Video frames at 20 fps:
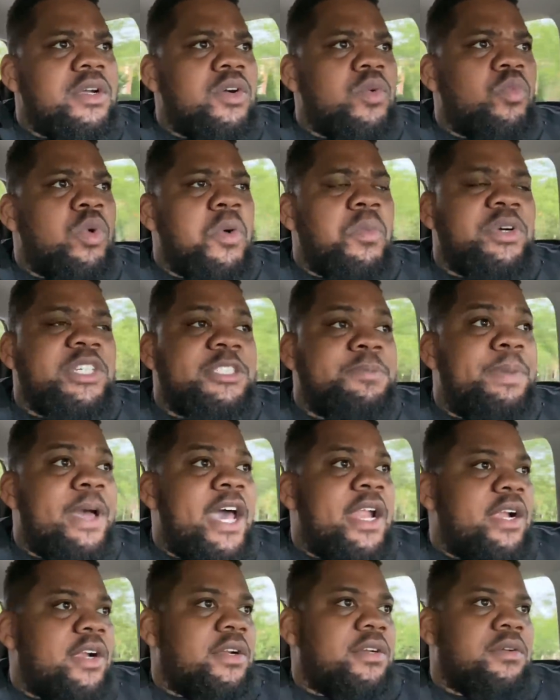what was
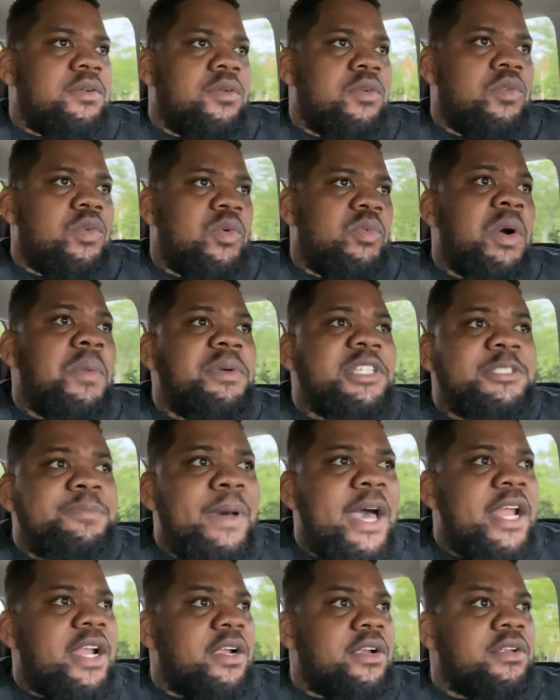better? What was
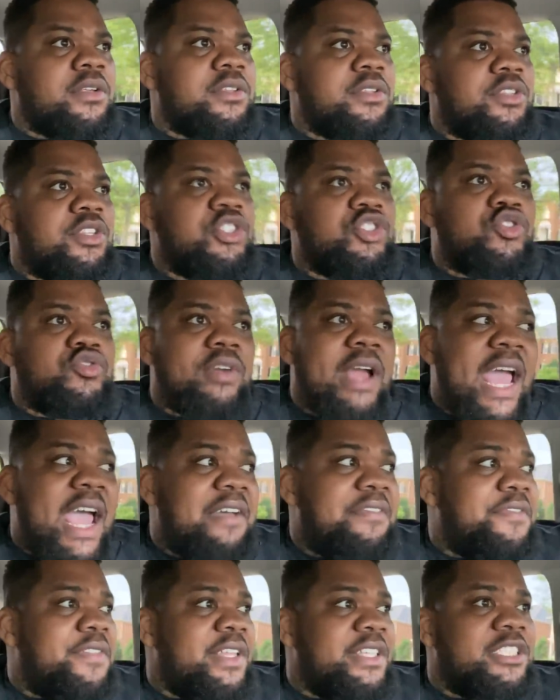better? The
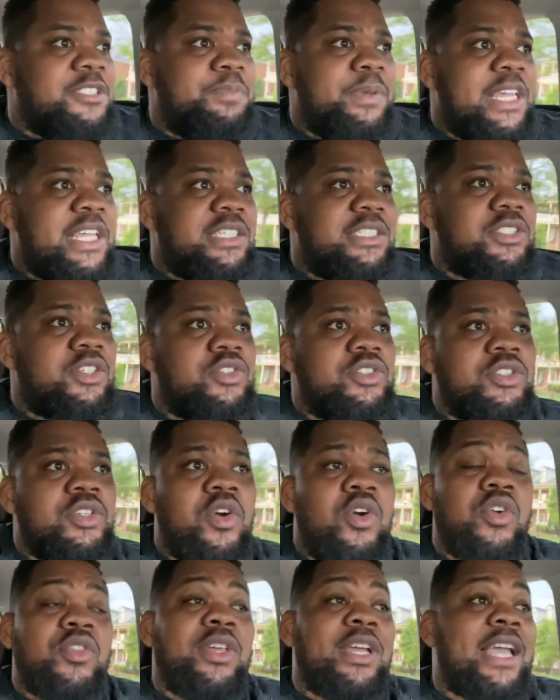drafted speedsters
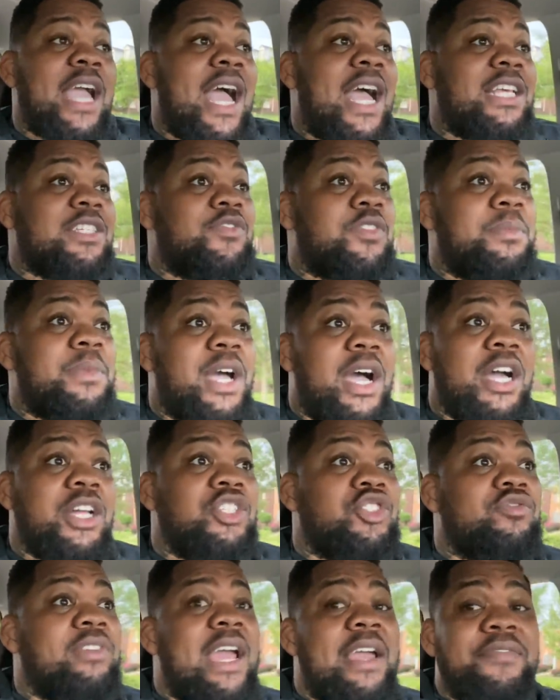or the guys from the
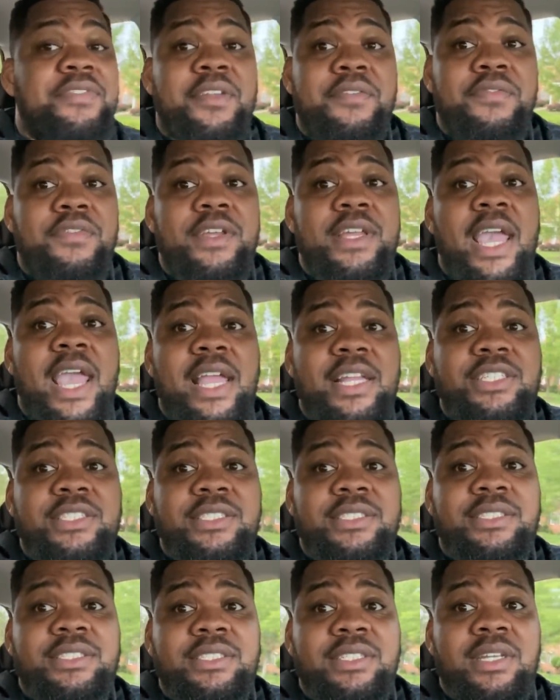undrafted free
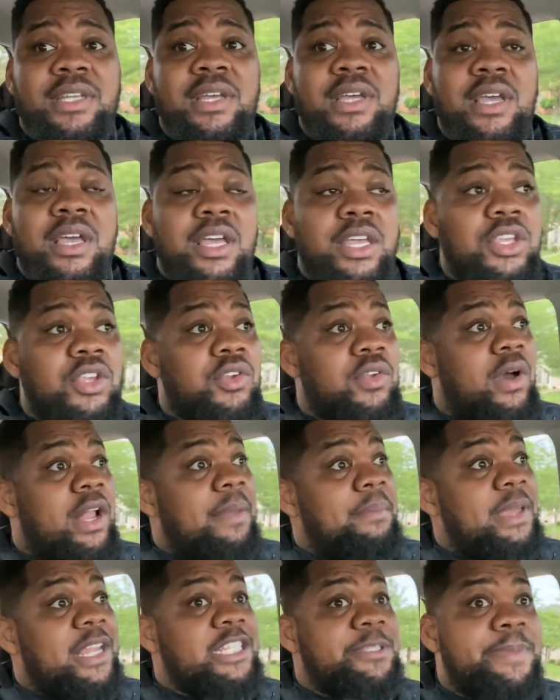agents? You know what I
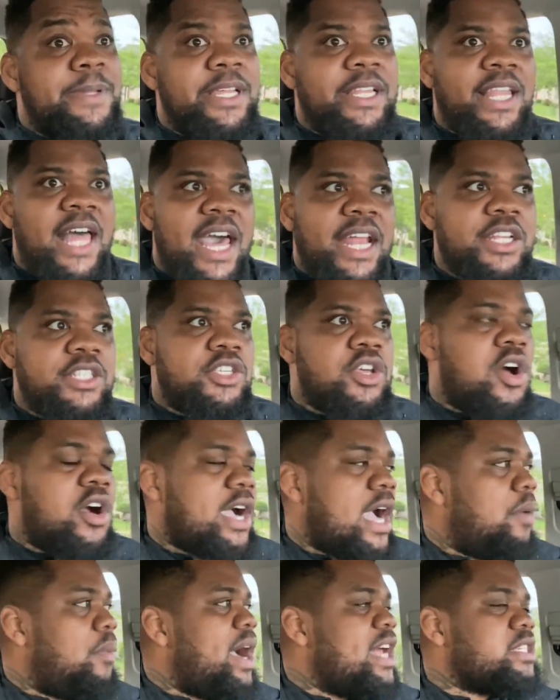mean? It's been a lot of talk.
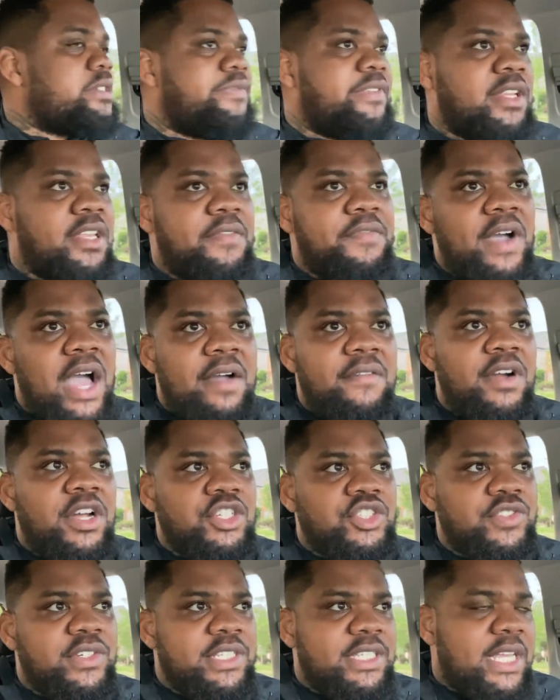I watched Philly
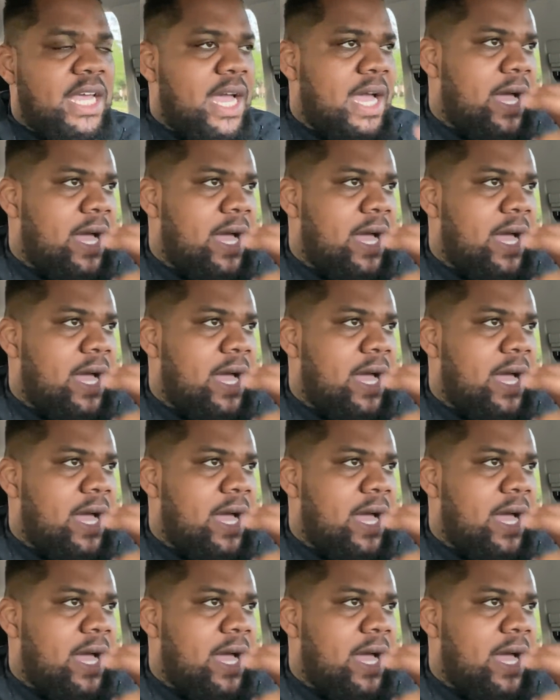500's